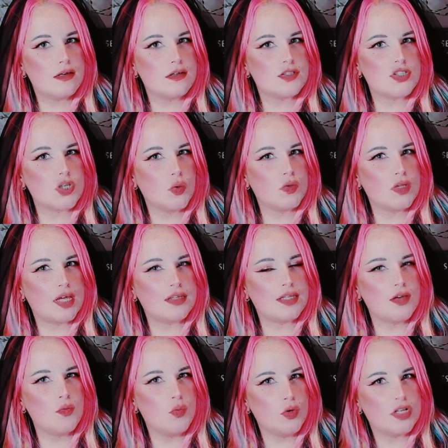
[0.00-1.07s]
so that
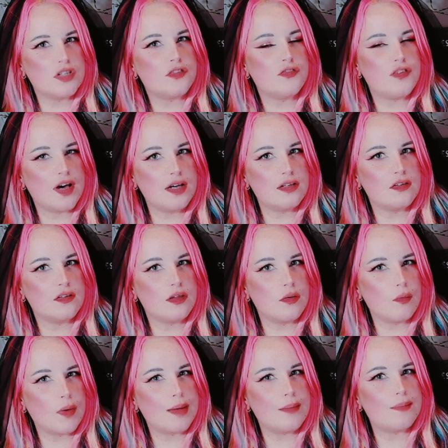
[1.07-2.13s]
they wouldn't find their
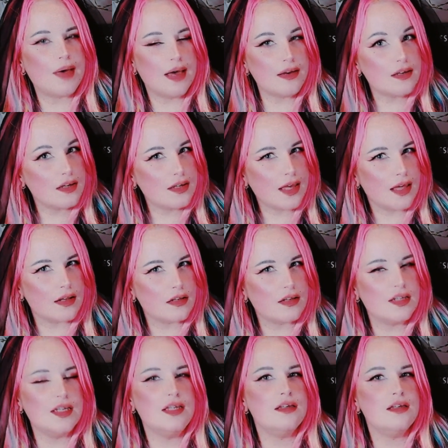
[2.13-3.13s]
way back again